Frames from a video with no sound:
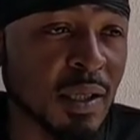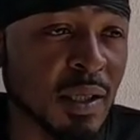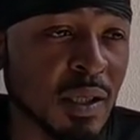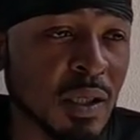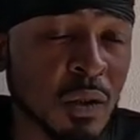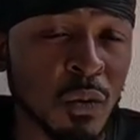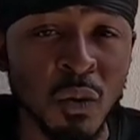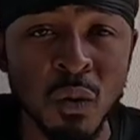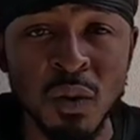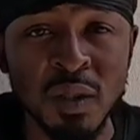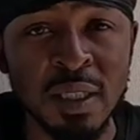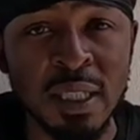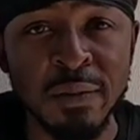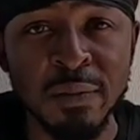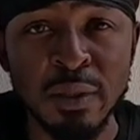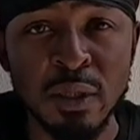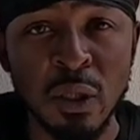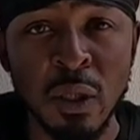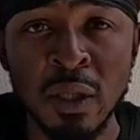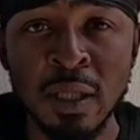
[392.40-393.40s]
You know, we was
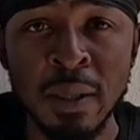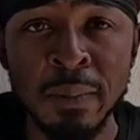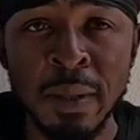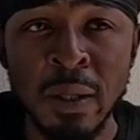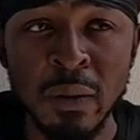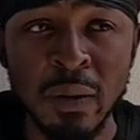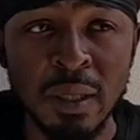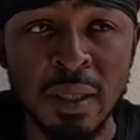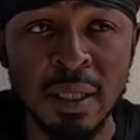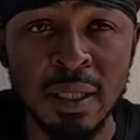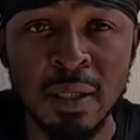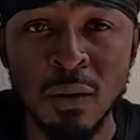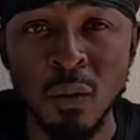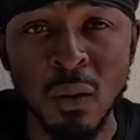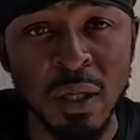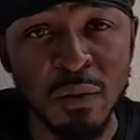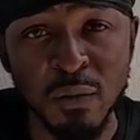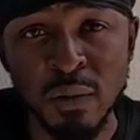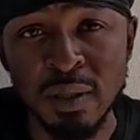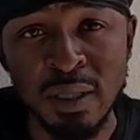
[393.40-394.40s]
never taught in America to
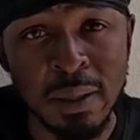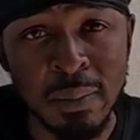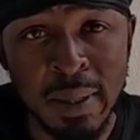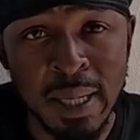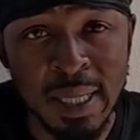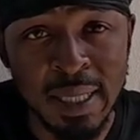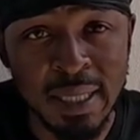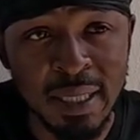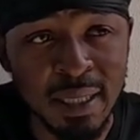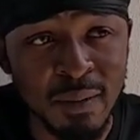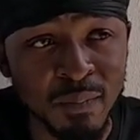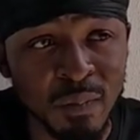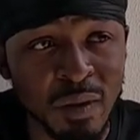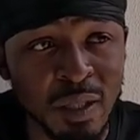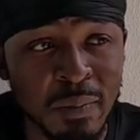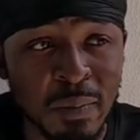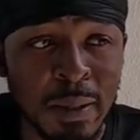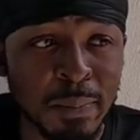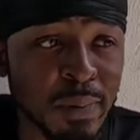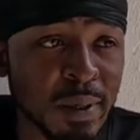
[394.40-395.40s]
wait for somebody.
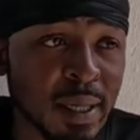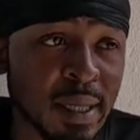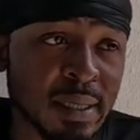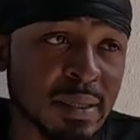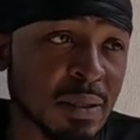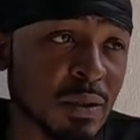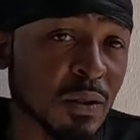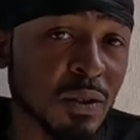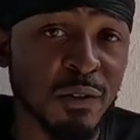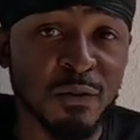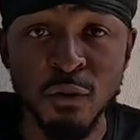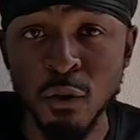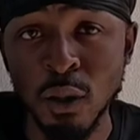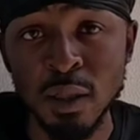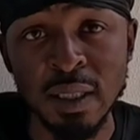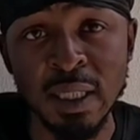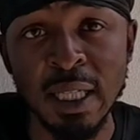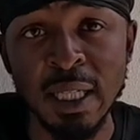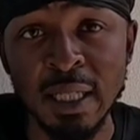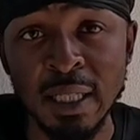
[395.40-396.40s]
My parents,
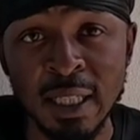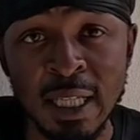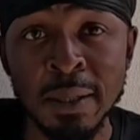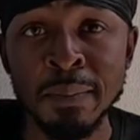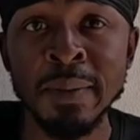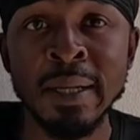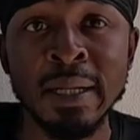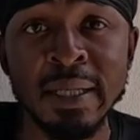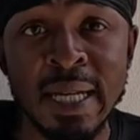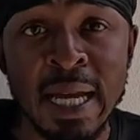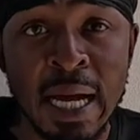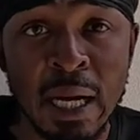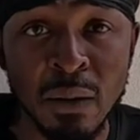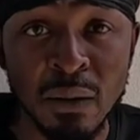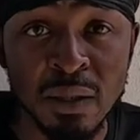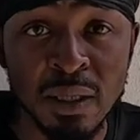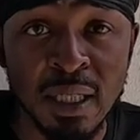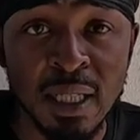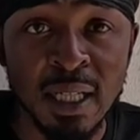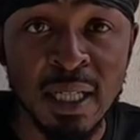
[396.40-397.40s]
14, kicked me out of the
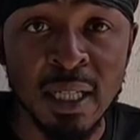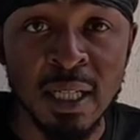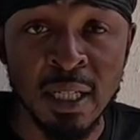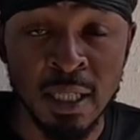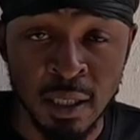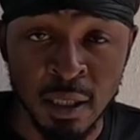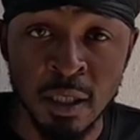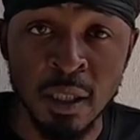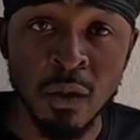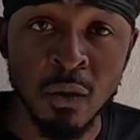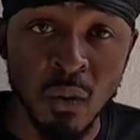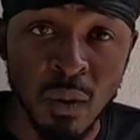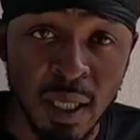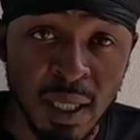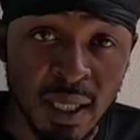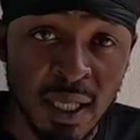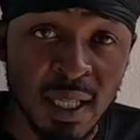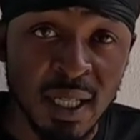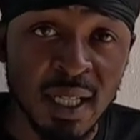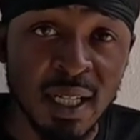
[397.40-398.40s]
house in a good
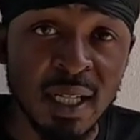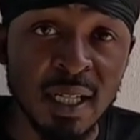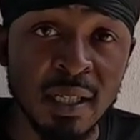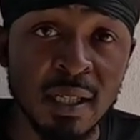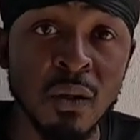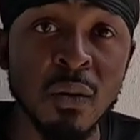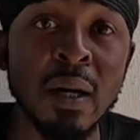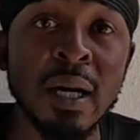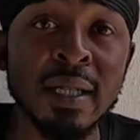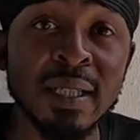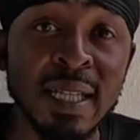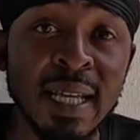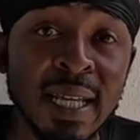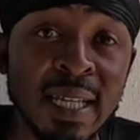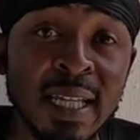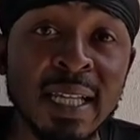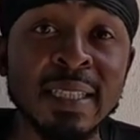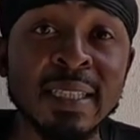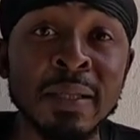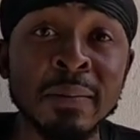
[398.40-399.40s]
way. Go out there
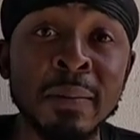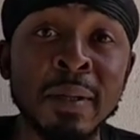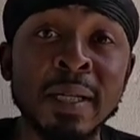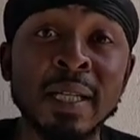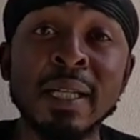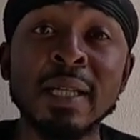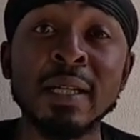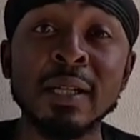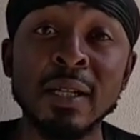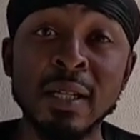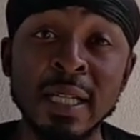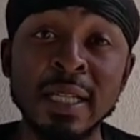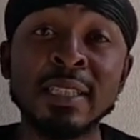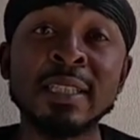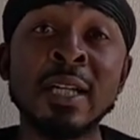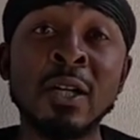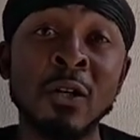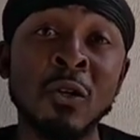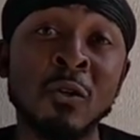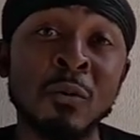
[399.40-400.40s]
and get some money. Get
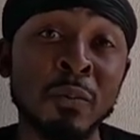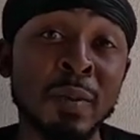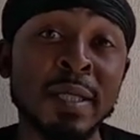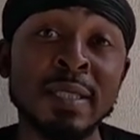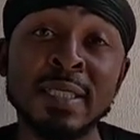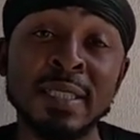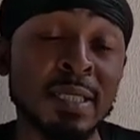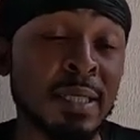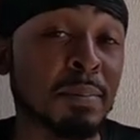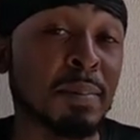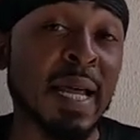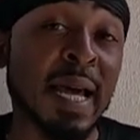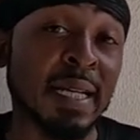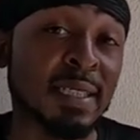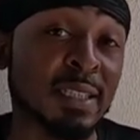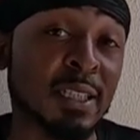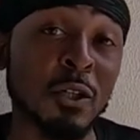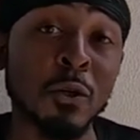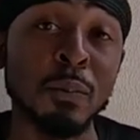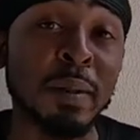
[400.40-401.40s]
your own business. The black
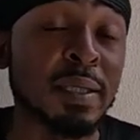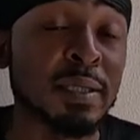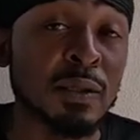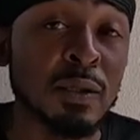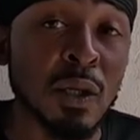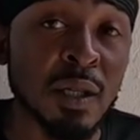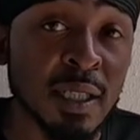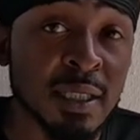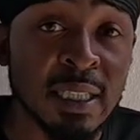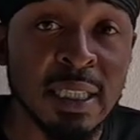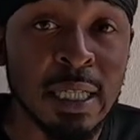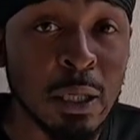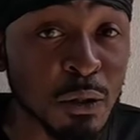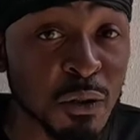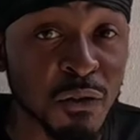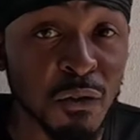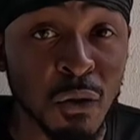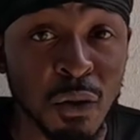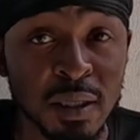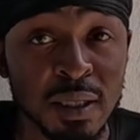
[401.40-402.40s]
geo been started since I
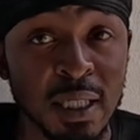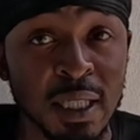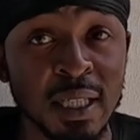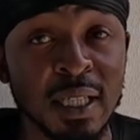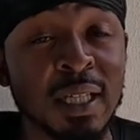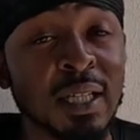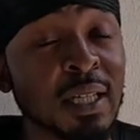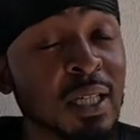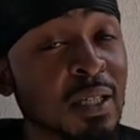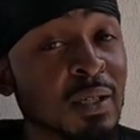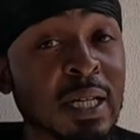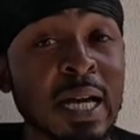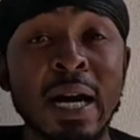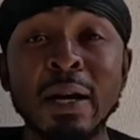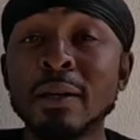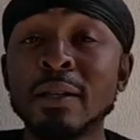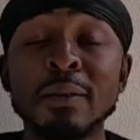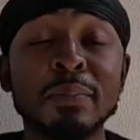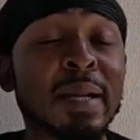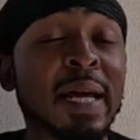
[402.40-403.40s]
was 14.
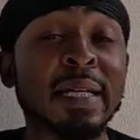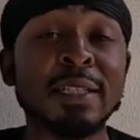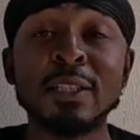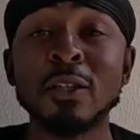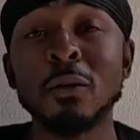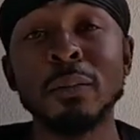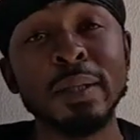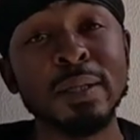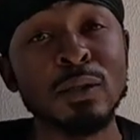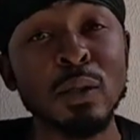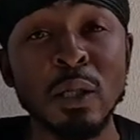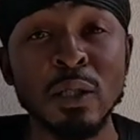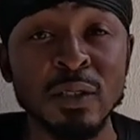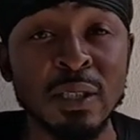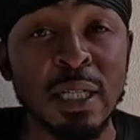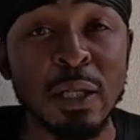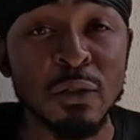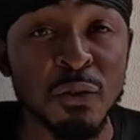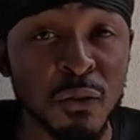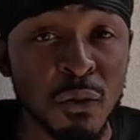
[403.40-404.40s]
The black geo been started
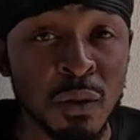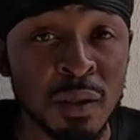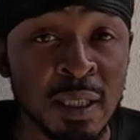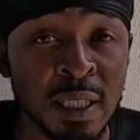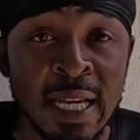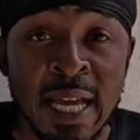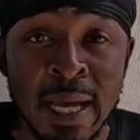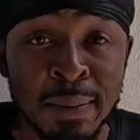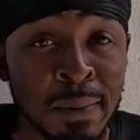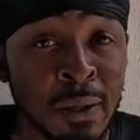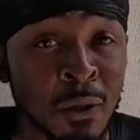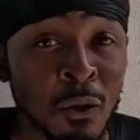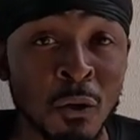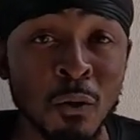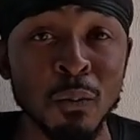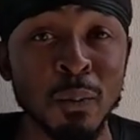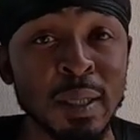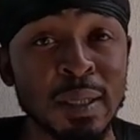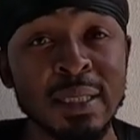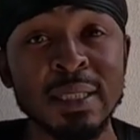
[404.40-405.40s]
since I was 14. I had my
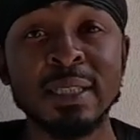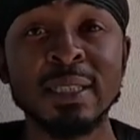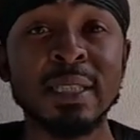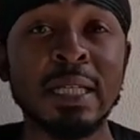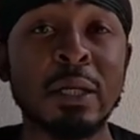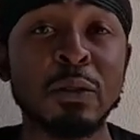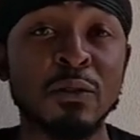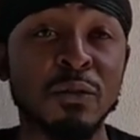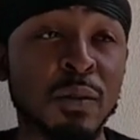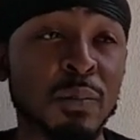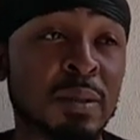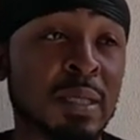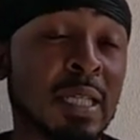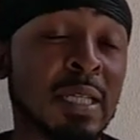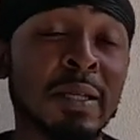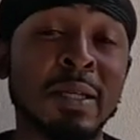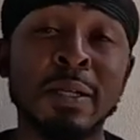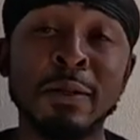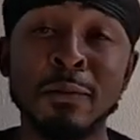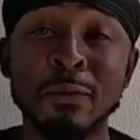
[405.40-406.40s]
own business since I was
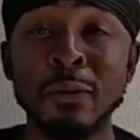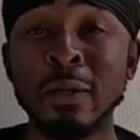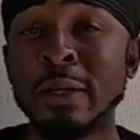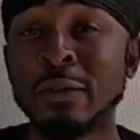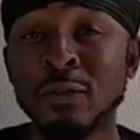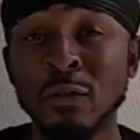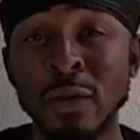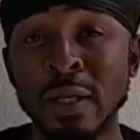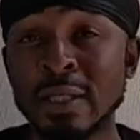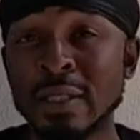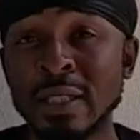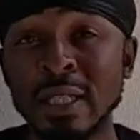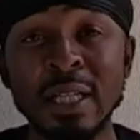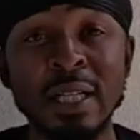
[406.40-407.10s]
15, even my friends.